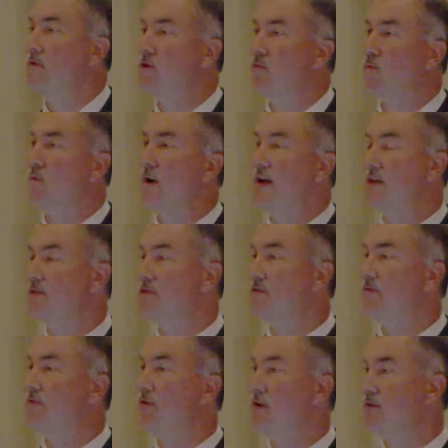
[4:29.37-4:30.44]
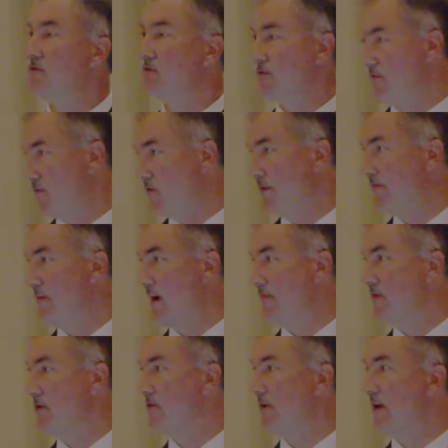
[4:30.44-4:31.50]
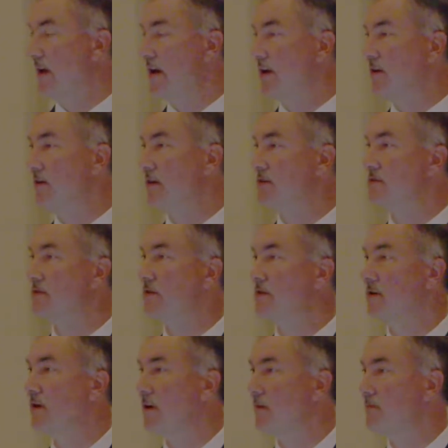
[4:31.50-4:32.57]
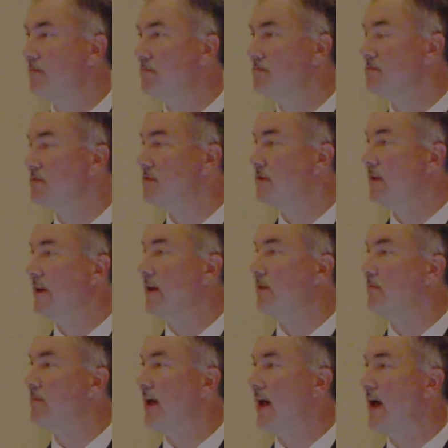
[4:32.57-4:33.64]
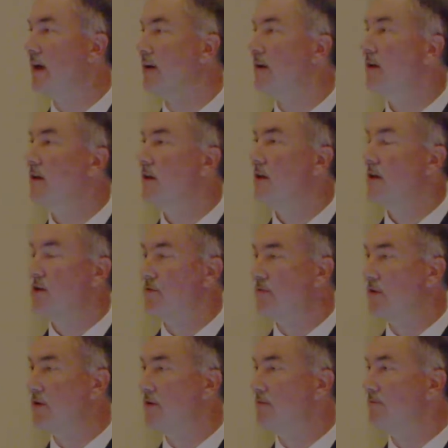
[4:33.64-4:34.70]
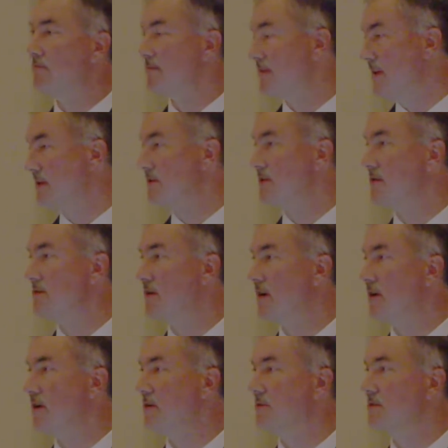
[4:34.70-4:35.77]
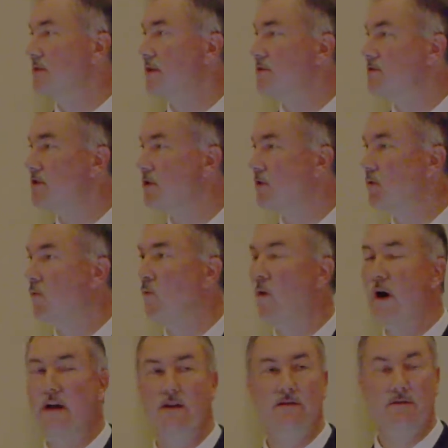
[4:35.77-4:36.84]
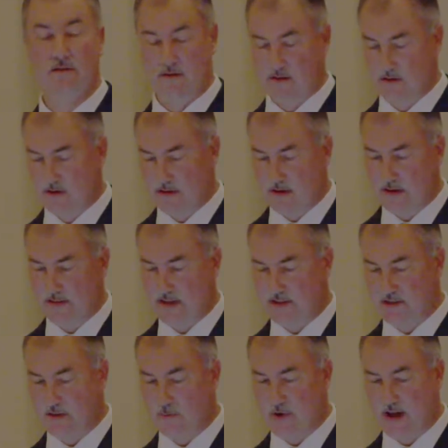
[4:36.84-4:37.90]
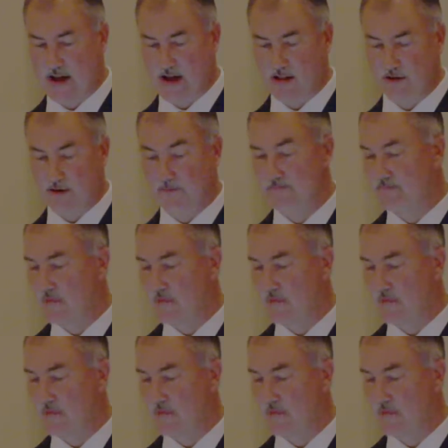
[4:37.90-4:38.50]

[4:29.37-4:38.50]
You raise the foot to a 45-degree angle as they're laying back, and the foot will instantaneously turn white. That's the pallor.